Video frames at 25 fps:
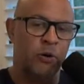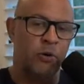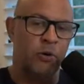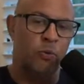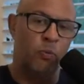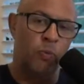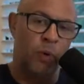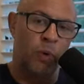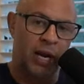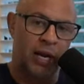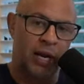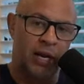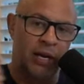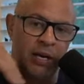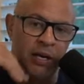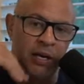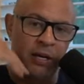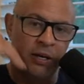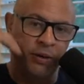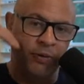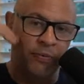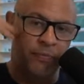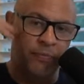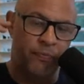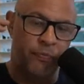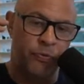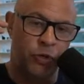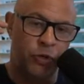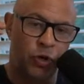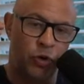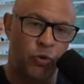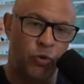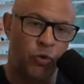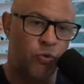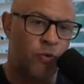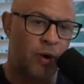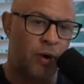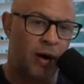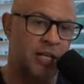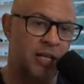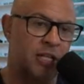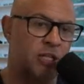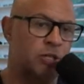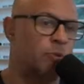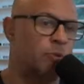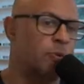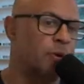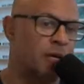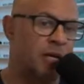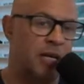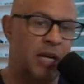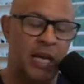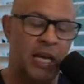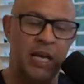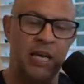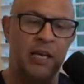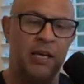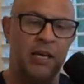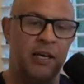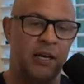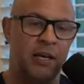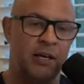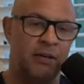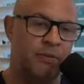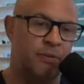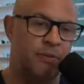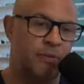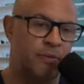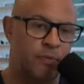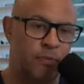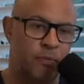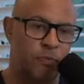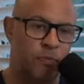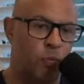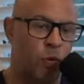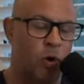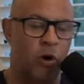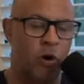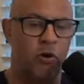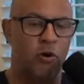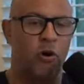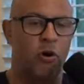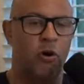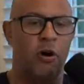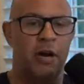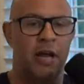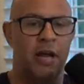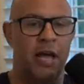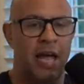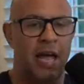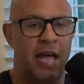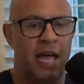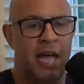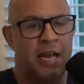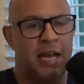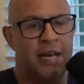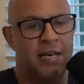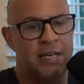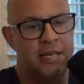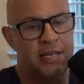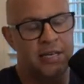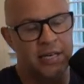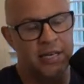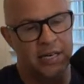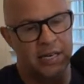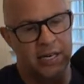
when you could run into a knee and whatnot and